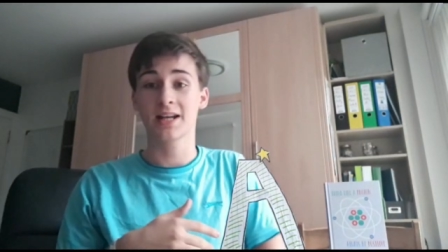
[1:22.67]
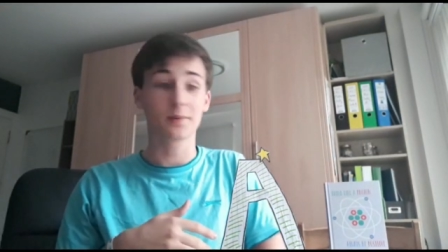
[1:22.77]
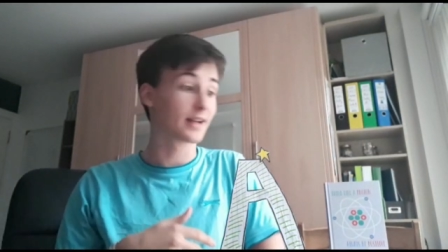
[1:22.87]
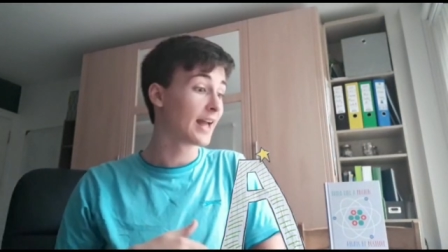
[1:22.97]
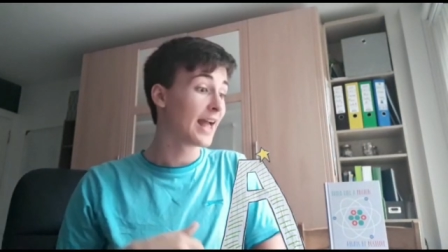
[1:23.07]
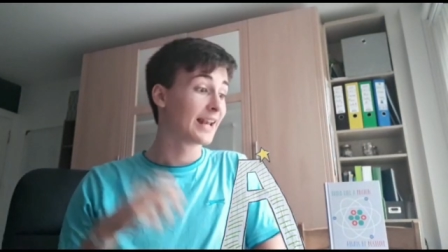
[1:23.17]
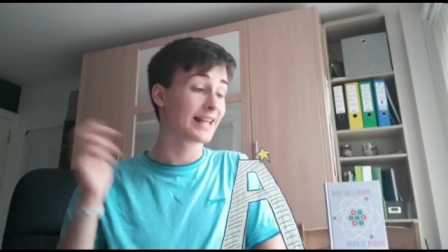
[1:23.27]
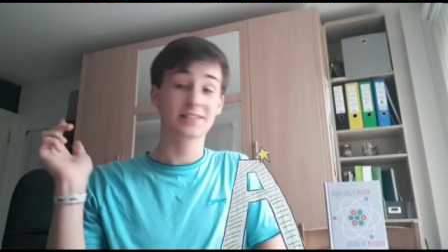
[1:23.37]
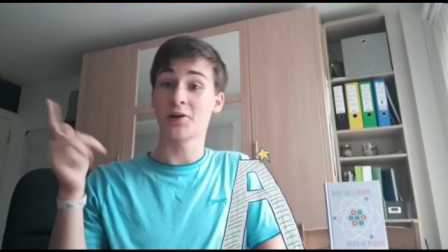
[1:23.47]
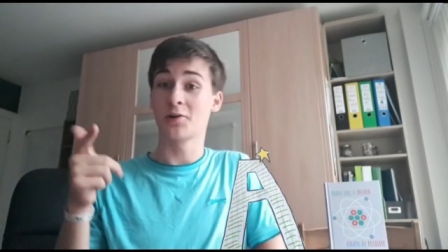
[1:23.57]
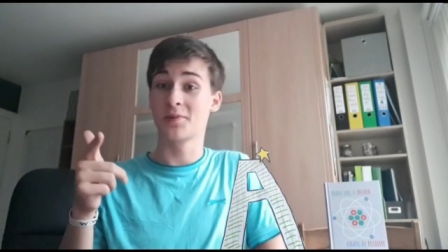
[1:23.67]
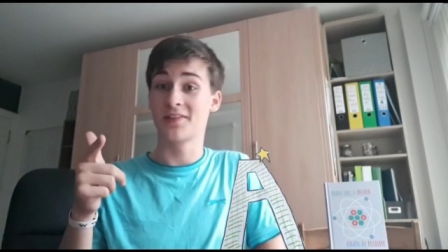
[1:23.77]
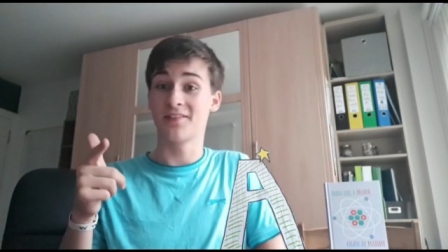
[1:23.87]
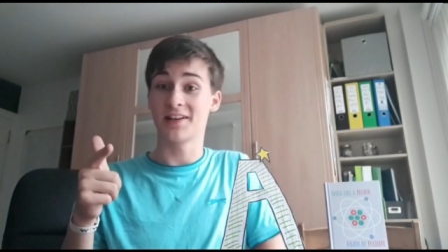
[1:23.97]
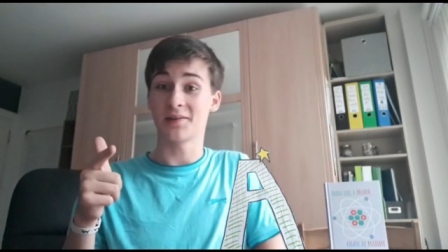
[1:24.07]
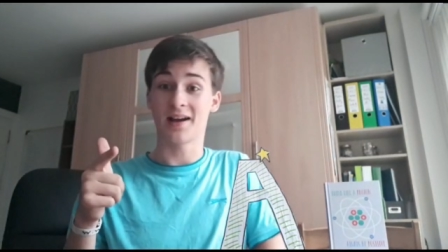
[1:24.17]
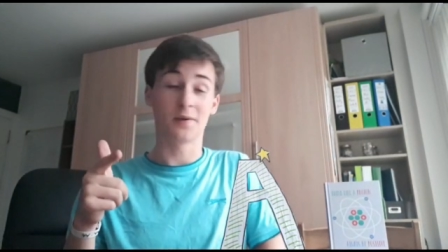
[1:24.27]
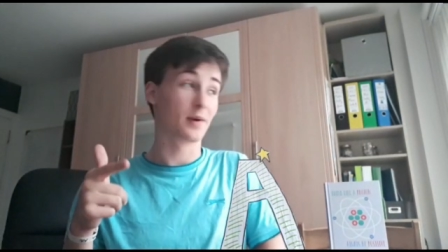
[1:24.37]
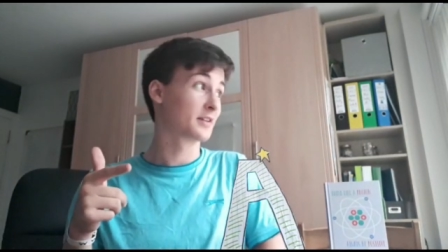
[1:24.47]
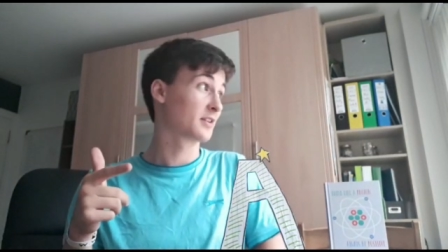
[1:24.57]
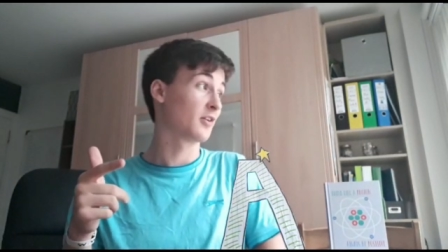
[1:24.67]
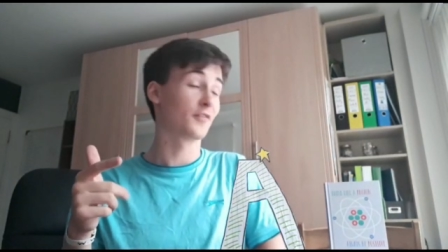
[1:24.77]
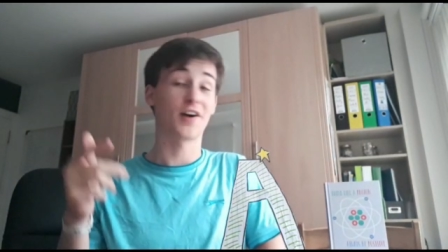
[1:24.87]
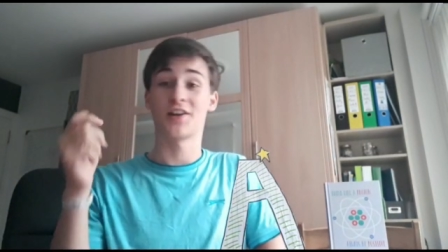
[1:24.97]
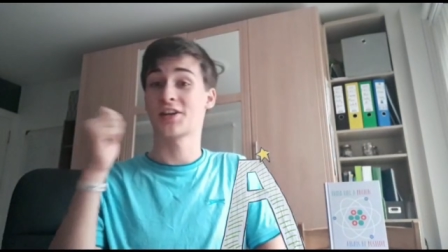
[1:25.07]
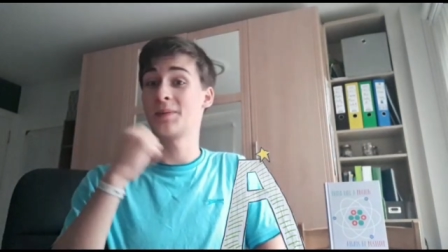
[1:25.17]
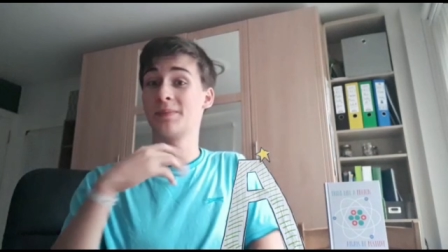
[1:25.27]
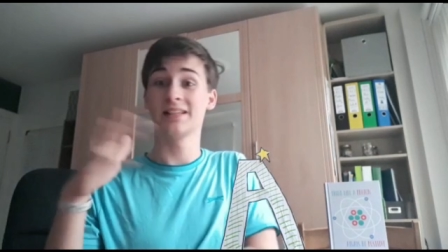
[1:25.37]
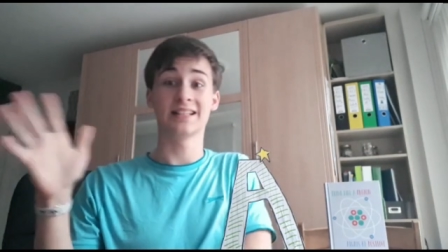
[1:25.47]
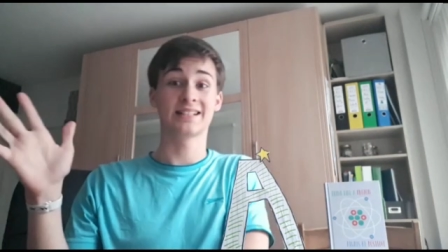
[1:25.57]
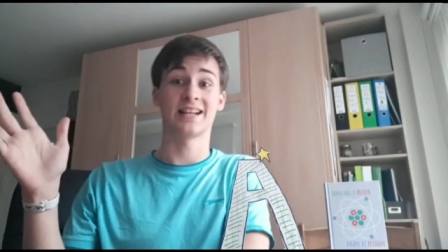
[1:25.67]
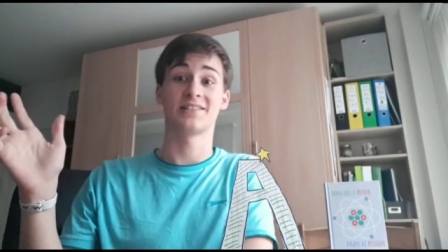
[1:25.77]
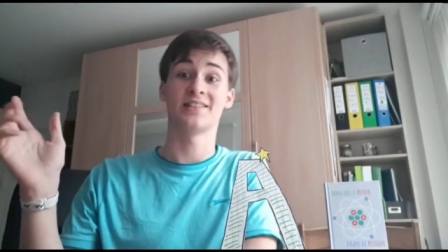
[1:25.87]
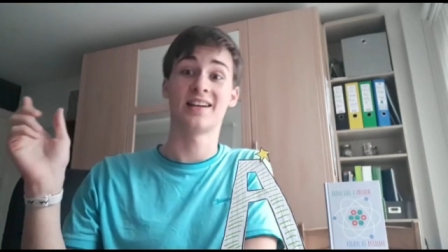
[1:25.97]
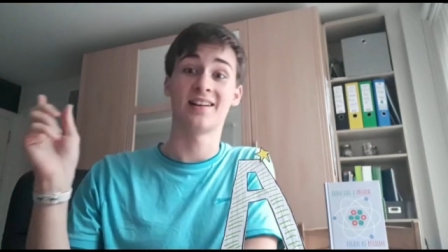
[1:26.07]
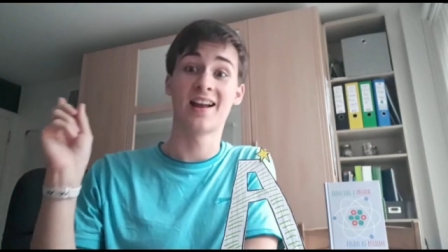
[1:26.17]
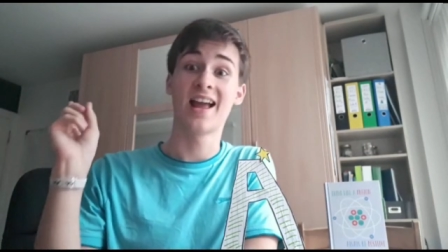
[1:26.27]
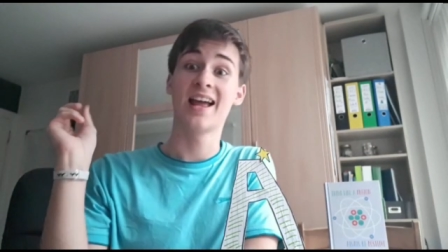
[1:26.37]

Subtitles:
Anyway, let's get on with the video. I went off on a complete tangent there.